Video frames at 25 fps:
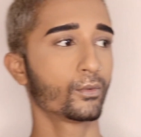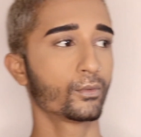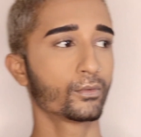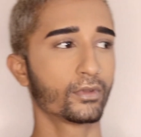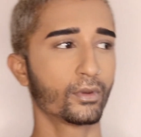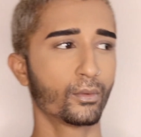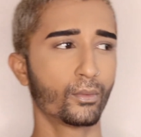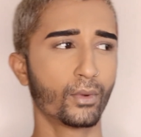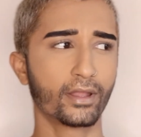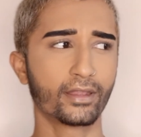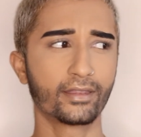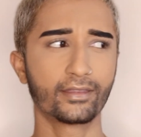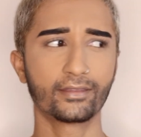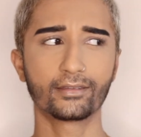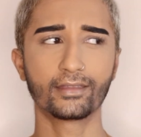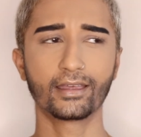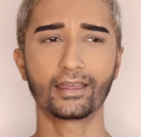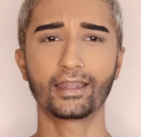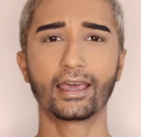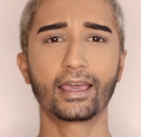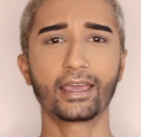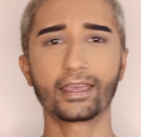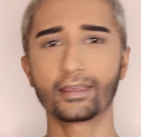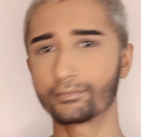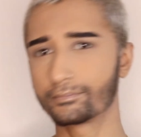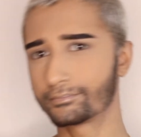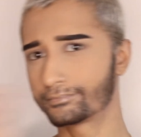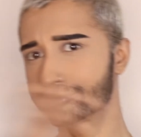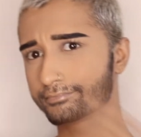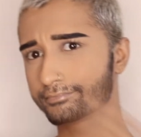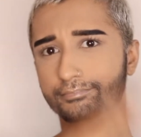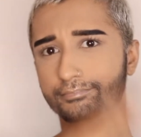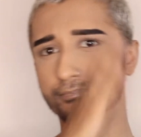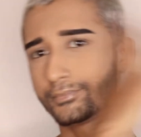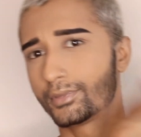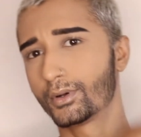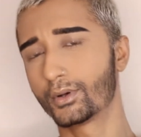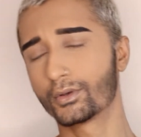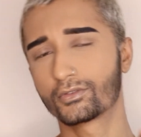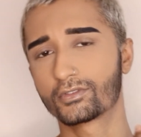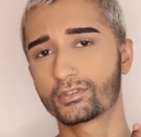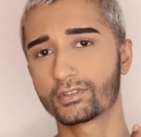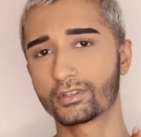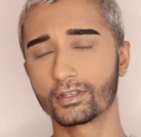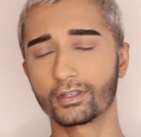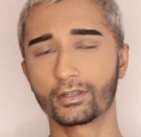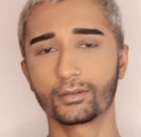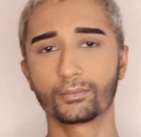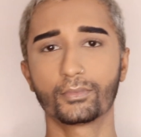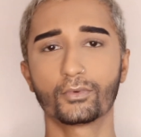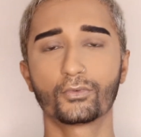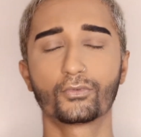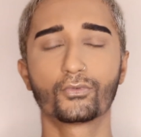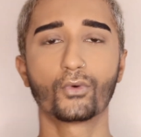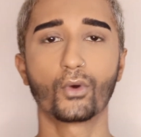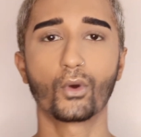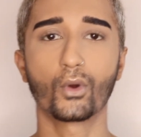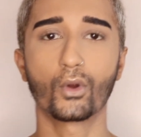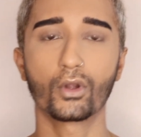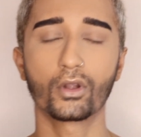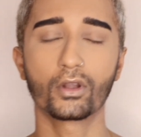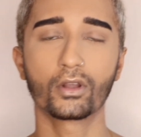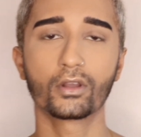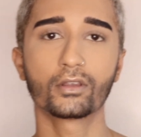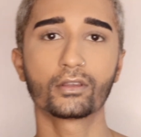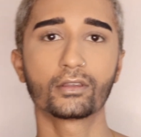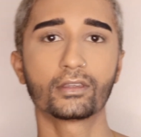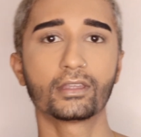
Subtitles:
the one that I posted before,